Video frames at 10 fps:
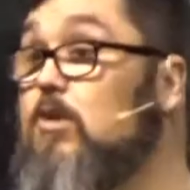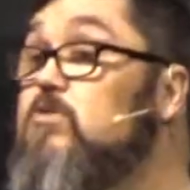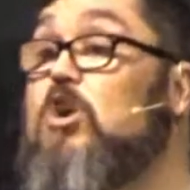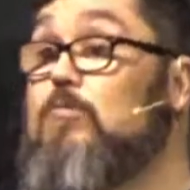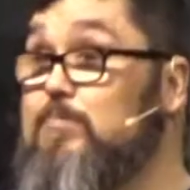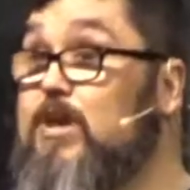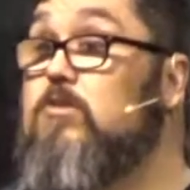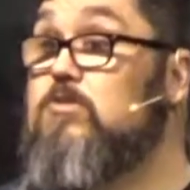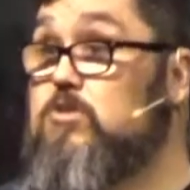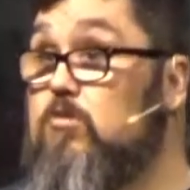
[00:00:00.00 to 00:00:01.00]
those aren't
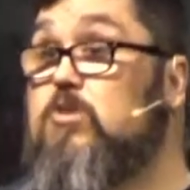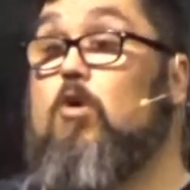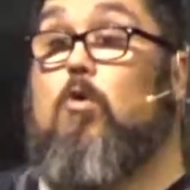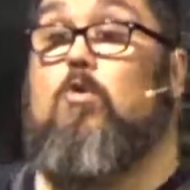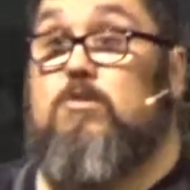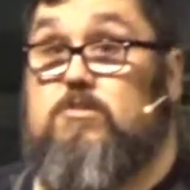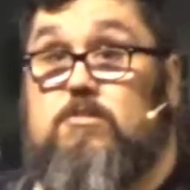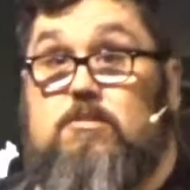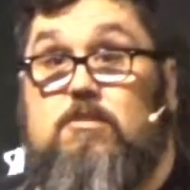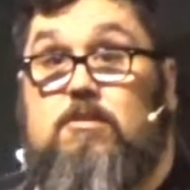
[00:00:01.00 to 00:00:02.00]
bills, those are
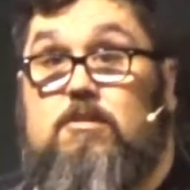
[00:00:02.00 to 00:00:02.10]
holes.